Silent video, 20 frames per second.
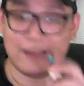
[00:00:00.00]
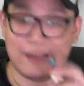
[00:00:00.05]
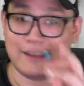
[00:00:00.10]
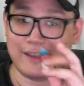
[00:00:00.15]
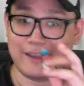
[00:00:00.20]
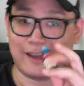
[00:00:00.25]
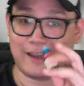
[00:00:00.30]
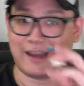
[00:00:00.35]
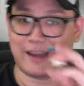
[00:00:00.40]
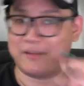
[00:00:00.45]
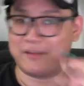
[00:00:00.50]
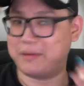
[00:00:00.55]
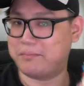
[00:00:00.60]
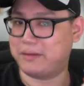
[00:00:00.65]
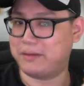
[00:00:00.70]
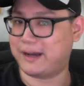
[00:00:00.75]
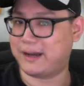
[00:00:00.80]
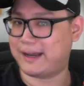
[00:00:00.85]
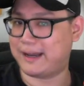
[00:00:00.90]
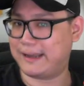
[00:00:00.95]
Yeah, I
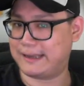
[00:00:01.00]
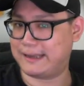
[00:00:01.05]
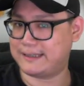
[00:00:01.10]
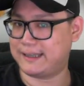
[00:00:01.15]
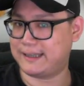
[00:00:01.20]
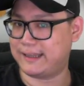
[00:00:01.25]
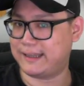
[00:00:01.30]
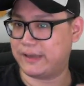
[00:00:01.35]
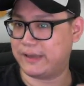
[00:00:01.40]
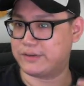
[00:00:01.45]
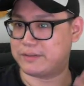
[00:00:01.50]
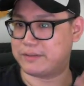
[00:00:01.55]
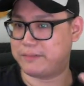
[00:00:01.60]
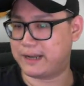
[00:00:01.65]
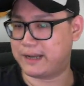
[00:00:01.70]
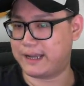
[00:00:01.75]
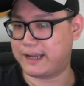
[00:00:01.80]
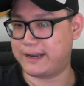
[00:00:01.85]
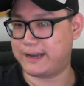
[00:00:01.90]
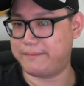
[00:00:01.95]
remember I said that it was a
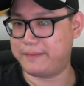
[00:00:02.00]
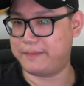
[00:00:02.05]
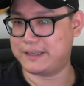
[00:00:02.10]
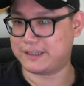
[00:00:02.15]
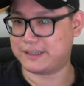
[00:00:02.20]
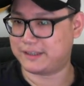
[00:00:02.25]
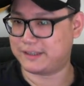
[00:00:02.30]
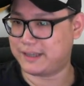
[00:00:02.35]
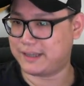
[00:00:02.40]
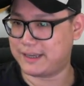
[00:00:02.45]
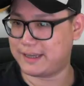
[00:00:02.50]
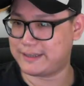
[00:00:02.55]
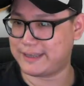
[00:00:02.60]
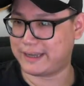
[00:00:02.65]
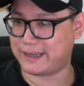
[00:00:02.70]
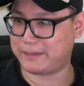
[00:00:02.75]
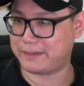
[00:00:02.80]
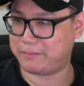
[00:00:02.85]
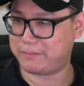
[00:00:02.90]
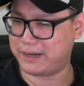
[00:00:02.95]
banana based. It tastes
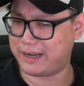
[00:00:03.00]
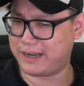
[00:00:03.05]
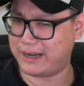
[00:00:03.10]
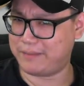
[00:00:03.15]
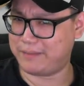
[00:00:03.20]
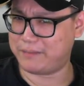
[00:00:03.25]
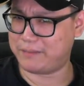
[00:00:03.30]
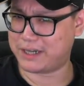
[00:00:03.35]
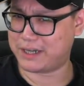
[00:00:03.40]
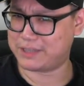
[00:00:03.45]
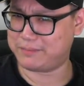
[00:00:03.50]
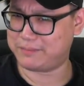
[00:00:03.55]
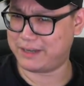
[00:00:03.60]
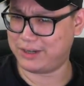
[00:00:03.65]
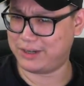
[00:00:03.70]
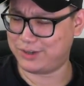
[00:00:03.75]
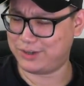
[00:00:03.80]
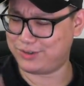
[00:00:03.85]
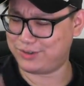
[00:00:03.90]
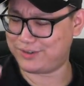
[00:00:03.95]
like the banana
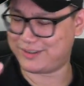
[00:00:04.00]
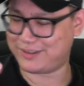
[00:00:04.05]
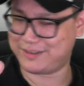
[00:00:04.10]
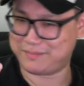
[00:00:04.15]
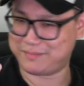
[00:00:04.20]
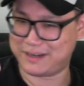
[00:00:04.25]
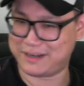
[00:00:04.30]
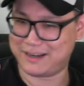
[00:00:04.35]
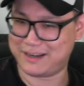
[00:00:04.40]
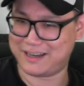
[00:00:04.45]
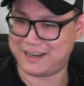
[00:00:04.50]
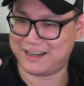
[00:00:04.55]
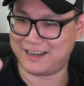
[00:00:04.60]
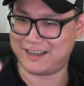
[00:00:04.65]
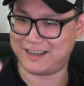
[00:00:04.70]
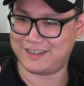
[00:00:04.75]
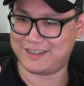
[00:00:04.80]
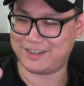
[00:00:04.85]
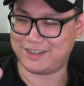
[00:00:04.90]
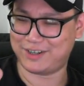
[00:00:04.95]
marshmallows, the
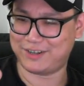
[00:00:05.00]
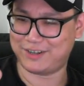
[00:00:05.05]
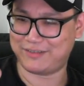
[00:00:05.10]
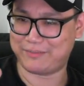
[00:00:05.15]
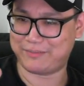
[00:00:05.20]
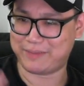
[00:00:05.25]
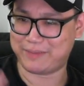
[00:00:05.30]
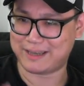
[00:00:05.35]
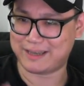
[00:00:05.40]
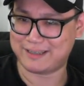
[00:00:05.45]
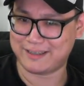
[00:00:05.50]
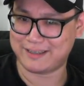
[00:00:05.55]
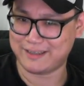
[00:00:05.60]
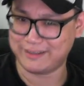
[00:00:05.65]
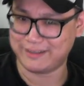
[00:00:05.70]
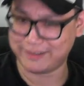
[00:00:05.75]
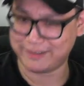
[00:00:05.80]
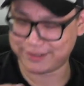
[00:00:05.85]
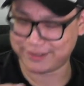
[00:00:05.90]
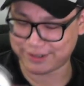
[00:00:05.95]
banana sort of
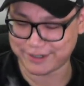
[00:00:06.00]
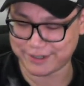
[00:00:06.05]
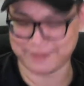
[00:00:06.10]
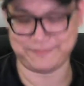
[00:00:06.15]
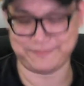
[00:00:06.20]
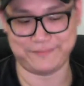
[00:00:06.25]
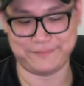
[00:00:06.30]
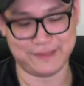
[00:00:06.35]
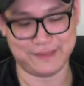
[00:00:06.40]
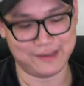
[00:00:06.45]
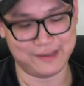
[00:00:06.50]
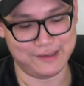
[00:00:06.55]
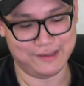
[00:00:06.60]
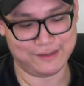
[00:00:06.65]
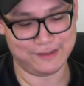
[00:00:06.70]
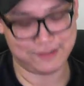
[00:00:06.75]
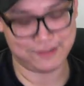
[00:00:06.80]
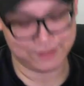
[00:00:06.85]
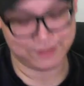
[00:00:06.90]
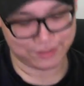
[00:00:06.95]
pastilles, right?
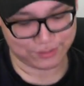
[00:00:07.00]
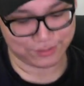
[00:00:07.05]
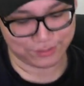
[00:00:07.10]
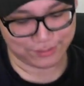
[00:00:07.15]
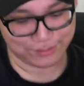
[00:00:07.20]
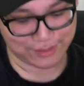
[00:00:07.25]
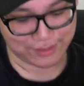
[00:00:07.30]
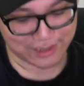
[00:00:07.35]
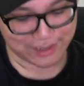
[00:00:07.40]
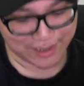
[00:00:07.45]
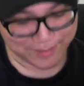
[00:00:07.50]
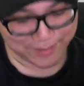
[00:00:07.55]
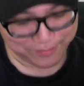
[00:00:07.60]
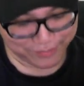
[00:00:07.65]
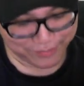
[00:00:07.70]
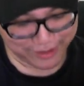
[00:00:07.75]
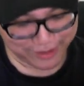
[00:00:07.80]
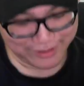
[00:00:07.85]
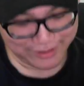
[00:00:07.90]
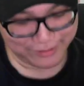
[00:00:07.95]
So I'm
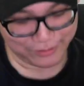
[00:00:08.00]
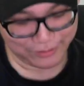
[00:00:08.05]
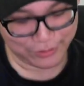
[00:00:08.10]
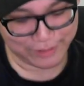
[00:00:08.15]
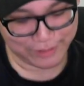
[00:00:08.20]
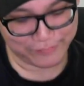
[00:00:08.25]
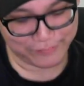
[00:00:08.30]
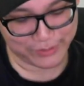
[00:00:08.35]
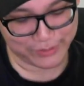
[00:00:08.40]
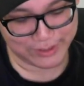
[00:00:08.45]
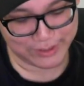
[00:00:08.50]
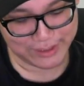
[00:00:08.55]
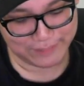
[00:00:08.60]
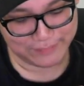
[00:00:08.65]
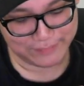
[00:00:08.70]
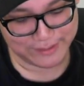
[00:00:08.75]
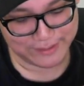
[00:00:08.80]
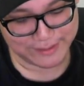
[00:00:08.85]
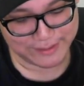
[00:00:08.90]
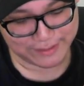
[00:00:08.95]
really looking forward to
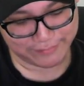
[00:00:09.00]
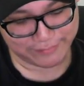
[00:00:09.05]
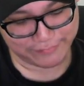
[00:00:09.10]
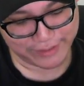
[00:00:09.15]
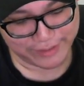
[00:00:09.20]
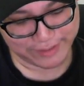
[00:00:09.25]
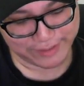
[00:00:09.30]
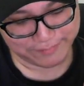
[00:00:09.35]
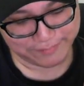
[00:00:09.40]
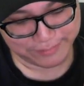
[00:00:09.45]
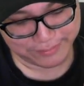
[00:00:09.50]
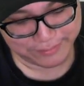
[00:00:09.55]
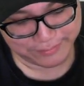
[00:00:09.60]
give this a vape.